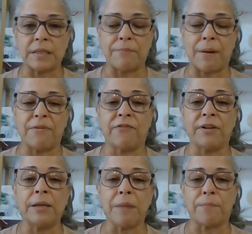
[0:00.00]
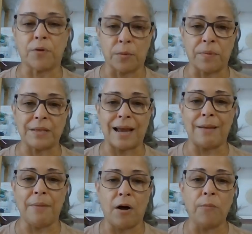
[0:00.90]
and by fulfilling my purpose, I
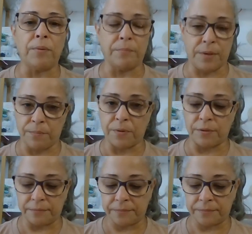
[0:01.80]
am helping people.